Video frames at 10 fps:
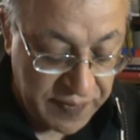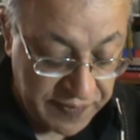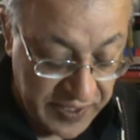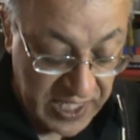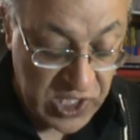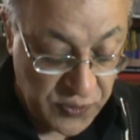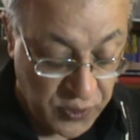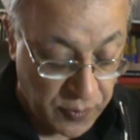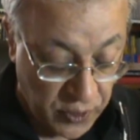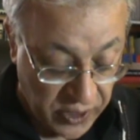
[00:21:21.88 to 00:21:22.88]
fears
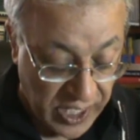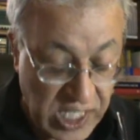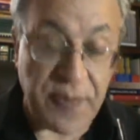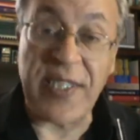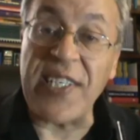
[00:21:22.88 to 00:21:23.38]
from her husband